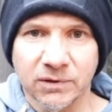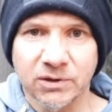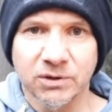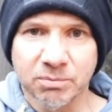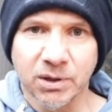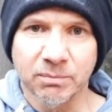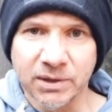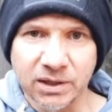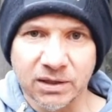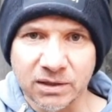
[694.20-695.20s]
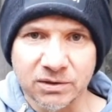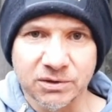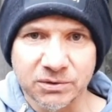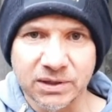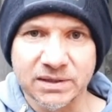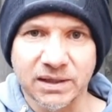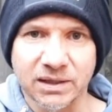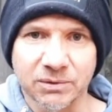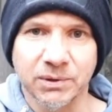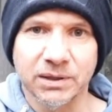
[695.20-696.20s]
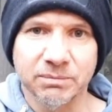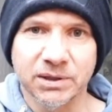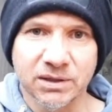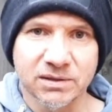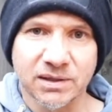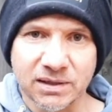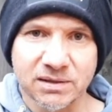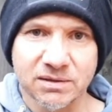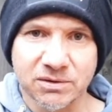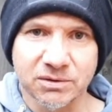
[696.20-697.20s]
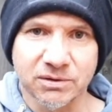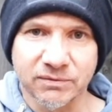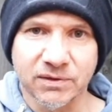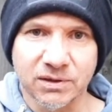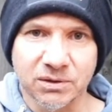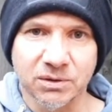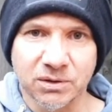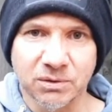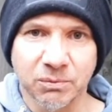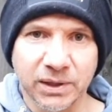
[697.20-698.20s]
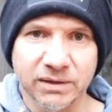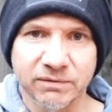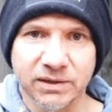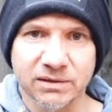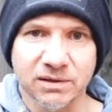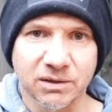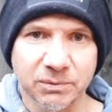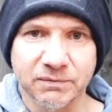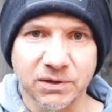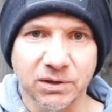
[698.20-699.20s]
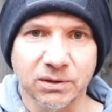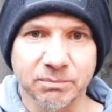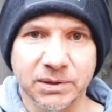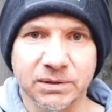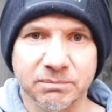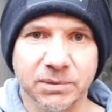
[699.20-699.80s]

you probably are going to do this anyway, because that's sort of the way things are with the hot bin.